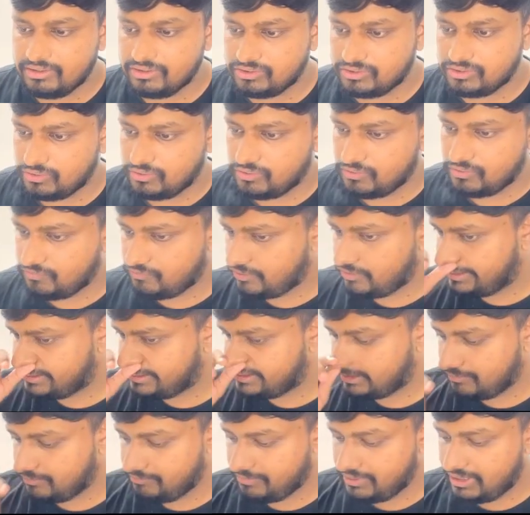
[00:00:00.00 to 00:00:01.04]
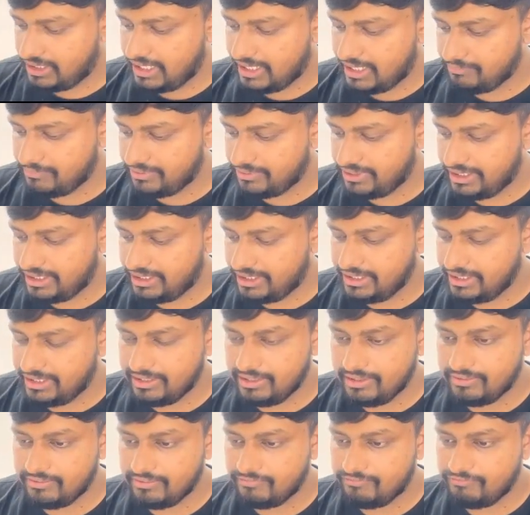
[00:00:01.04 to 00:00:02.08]
So for example, I am
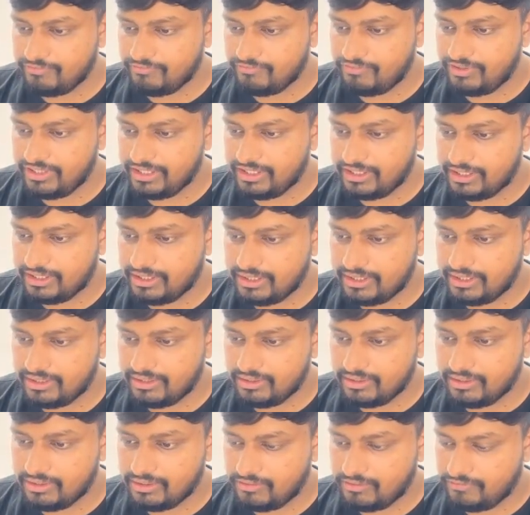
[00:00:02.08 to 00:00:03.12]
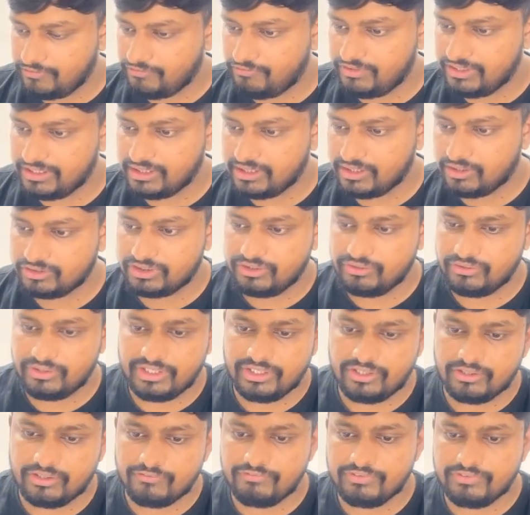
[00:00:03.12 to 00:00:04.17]
creating 1500 or 15,000
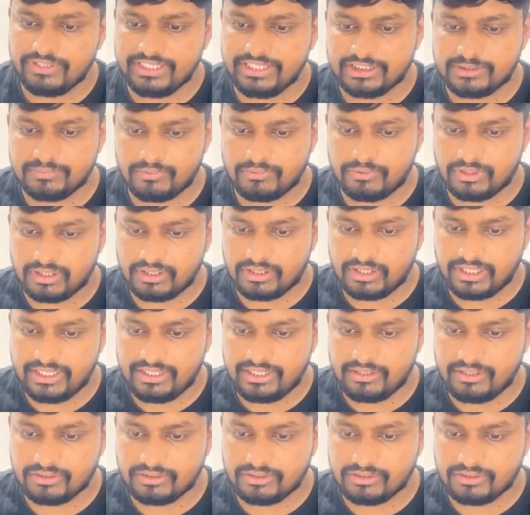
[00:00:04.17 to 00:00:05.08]
unit of each product, right?